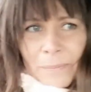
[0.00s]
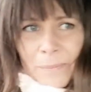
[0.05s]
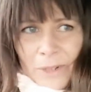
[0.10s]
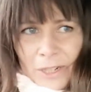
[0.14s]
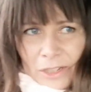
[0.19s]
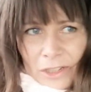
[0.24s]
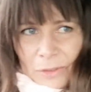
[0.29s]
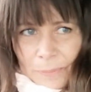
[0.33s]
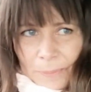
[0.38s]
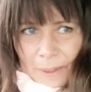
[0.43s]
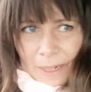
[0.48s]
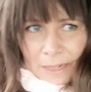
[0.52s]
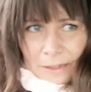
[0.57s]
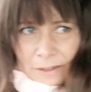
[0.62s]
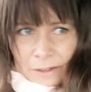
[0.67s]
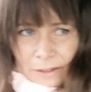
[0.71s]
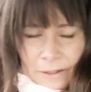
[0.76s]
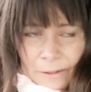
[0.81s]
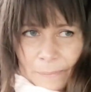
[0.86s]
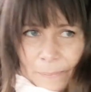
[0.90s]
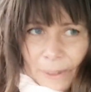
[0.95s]
by the
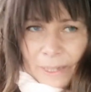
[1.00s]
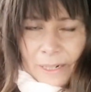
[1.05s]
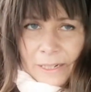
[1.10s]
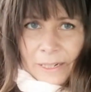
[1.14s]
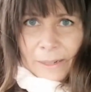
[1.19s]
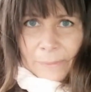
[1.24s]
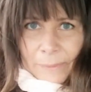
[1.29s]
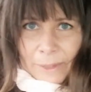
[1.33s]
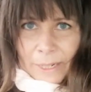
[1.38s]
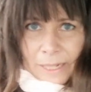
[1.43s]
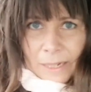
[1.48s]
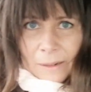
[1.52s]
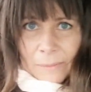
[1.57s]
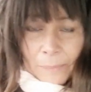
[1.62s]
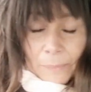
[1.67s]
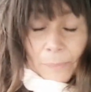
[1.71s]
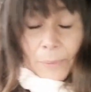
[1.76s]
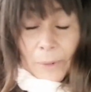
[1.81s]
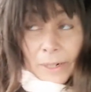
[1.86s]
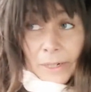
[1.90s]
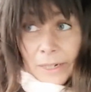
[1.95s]
pandemic, but
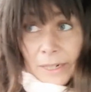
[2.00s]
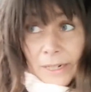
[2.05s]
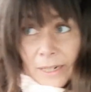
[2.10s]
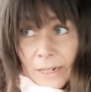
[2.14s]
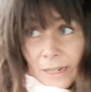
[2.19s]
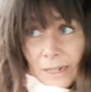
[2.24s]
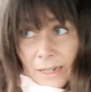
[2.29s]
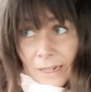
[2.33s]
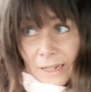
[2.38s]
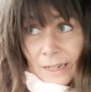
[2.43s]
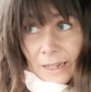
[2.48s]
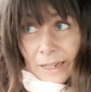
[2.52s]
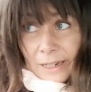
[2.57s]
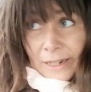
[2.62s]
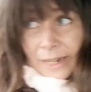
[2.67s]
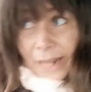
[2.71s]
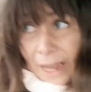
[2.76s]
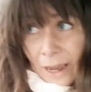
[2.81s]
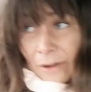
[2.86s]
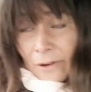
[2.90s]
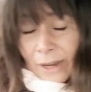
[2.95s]
now I
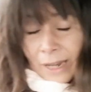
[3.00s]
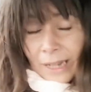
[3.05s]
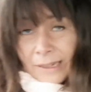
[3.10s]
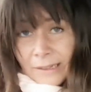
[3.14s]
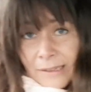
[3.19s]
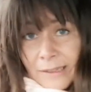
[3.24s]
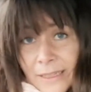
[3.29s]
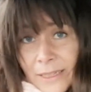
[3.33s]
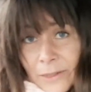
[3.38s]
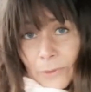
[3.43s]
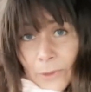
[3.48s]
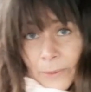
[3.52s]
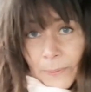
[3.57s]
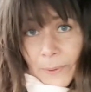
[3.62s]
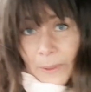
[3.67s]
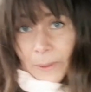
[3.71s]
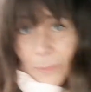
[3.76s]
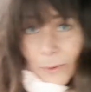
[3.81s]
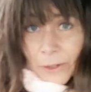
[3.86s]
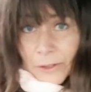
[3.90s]
see what people are talking